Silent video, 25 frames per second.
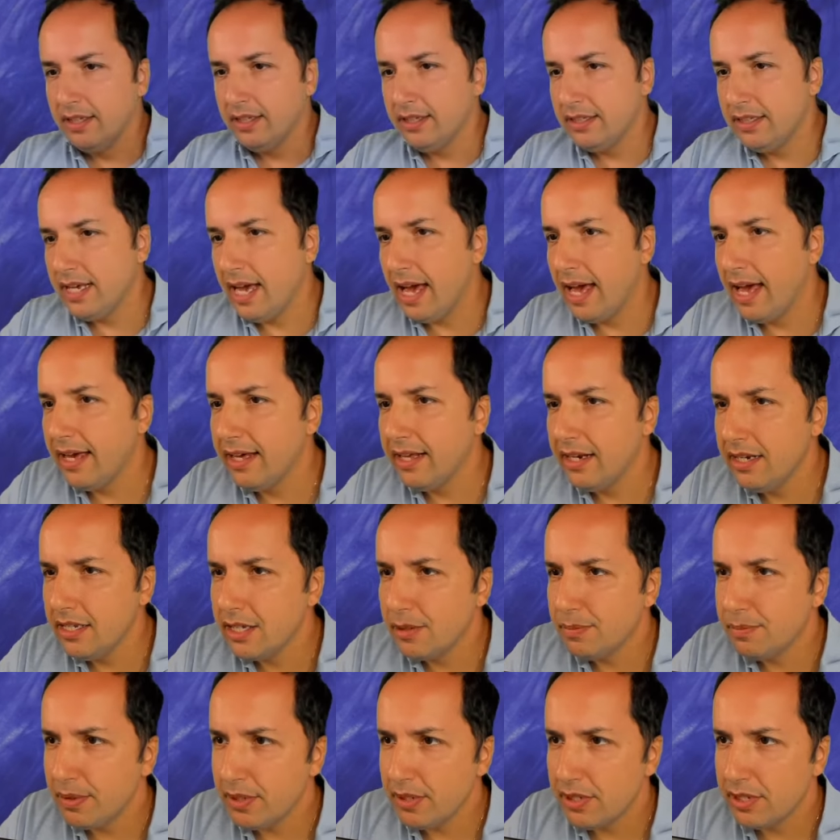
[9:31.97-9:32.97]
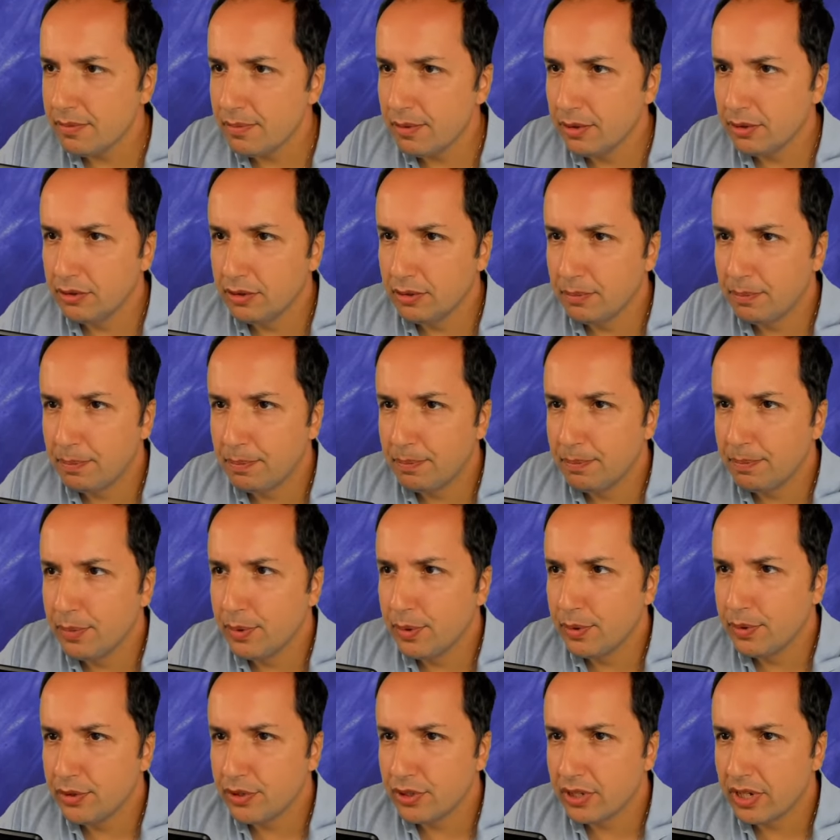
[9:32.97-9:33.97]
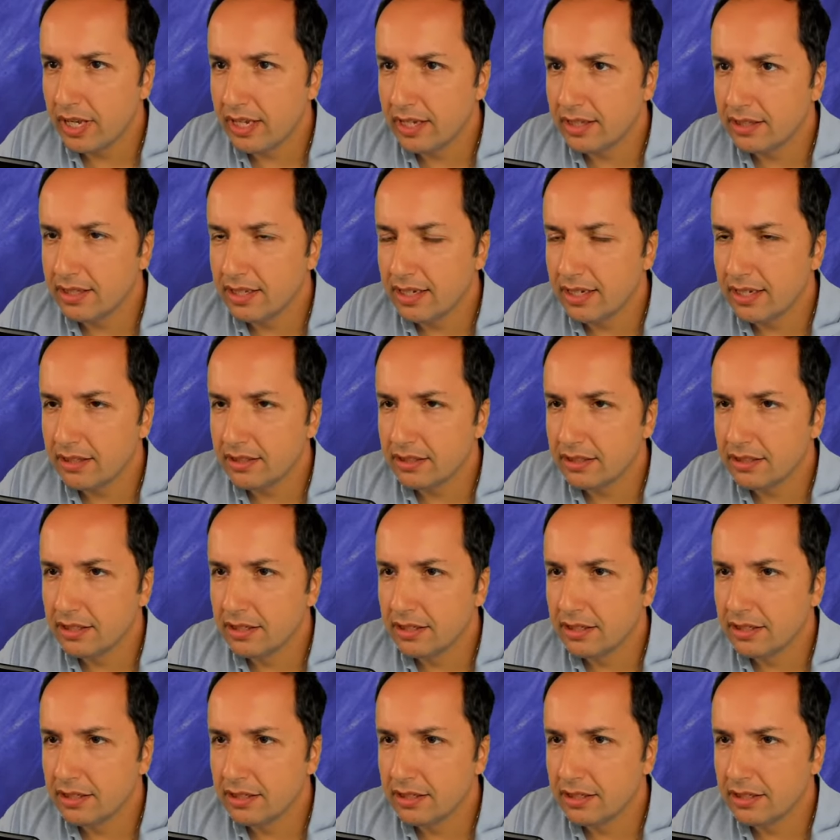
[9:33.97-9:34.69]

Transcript: yeah, it is possible to... push like that.